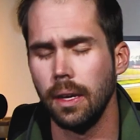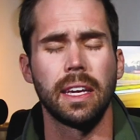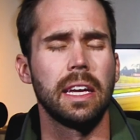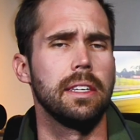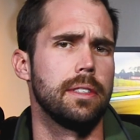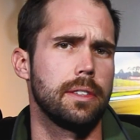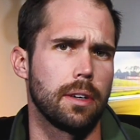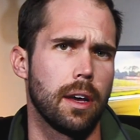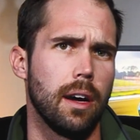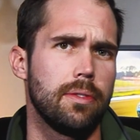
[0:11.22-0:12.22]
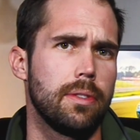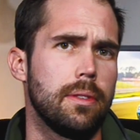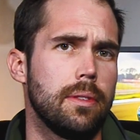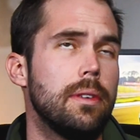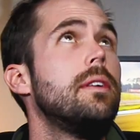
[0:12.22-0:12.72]
heat to turn off.
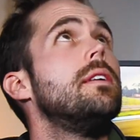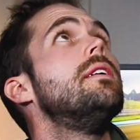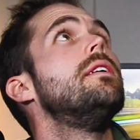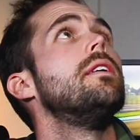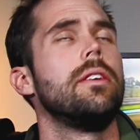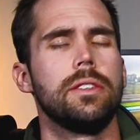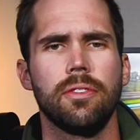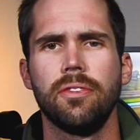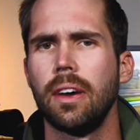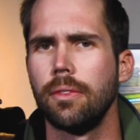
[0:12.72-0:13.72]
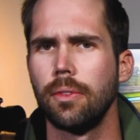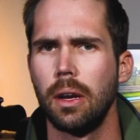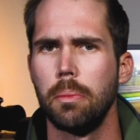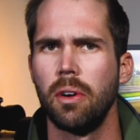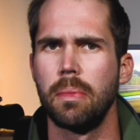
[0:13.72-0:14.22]
There's a vent right
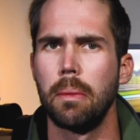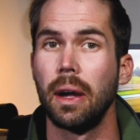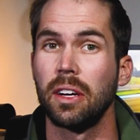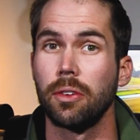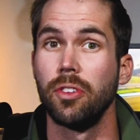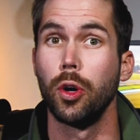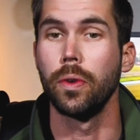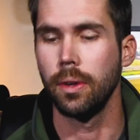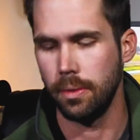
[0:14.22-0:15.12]
above my microphone.